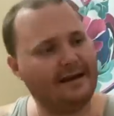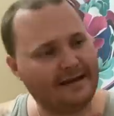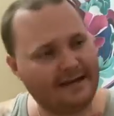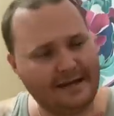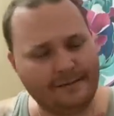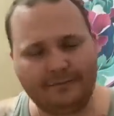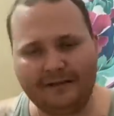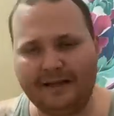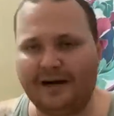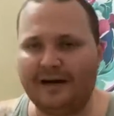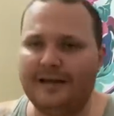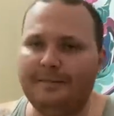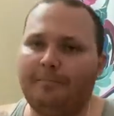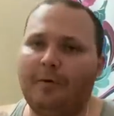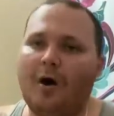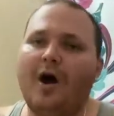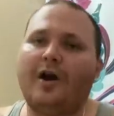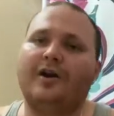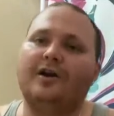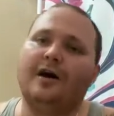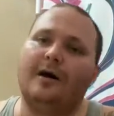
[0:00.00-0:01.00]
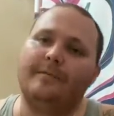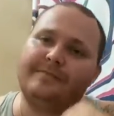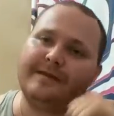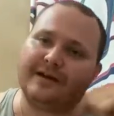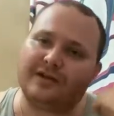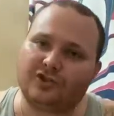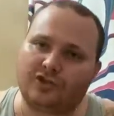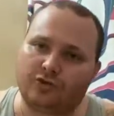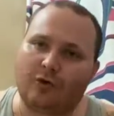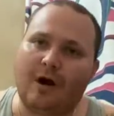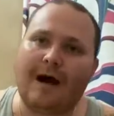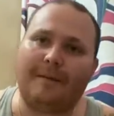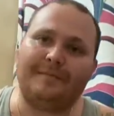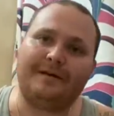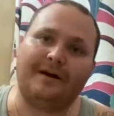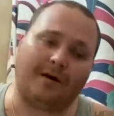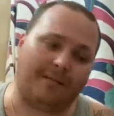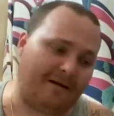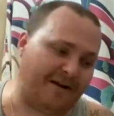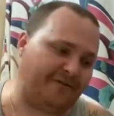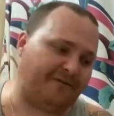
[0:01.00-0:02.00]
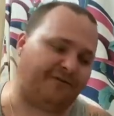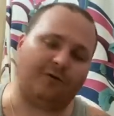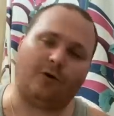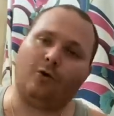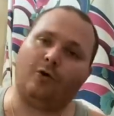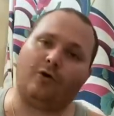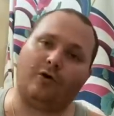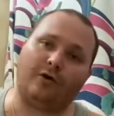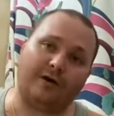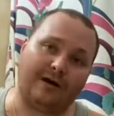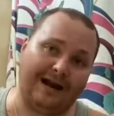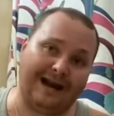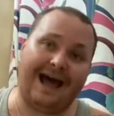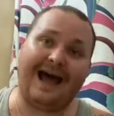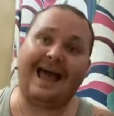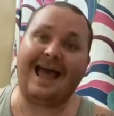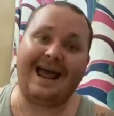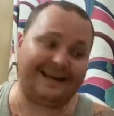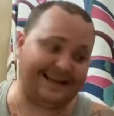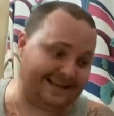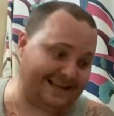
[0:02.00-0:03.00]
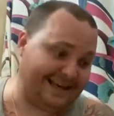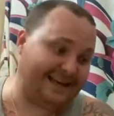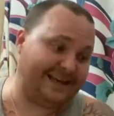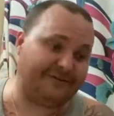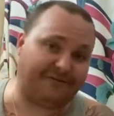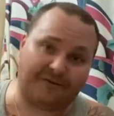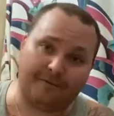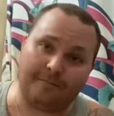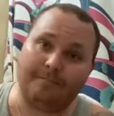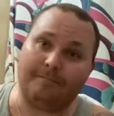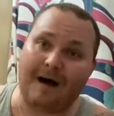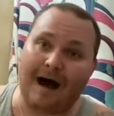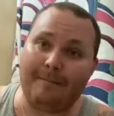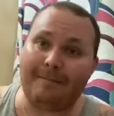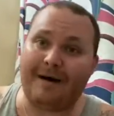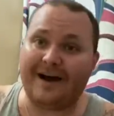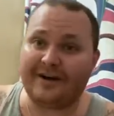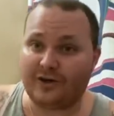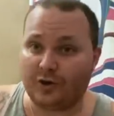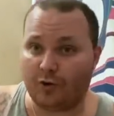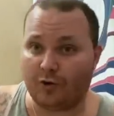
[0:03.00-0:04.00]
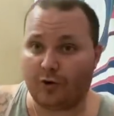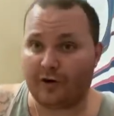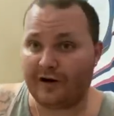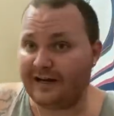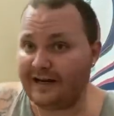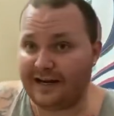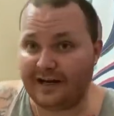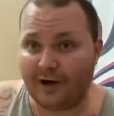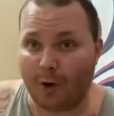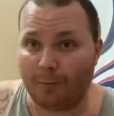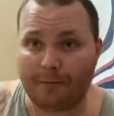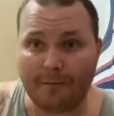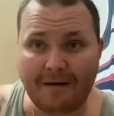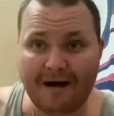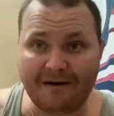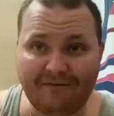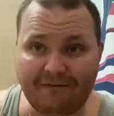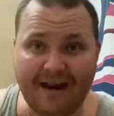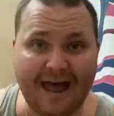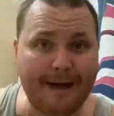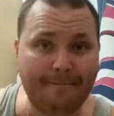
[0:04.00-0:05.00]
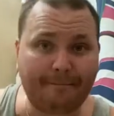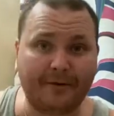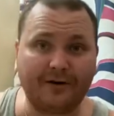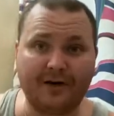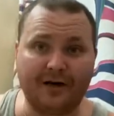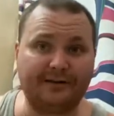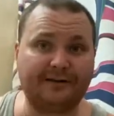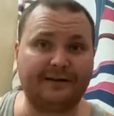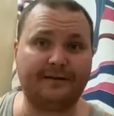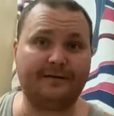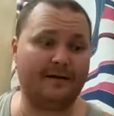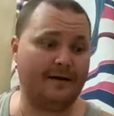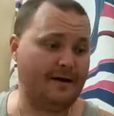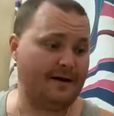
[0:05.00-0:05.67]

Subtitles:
He literally brought it up there and dropped it on my floor, and I had to get it from by my door. He didn't open my flap or nothing.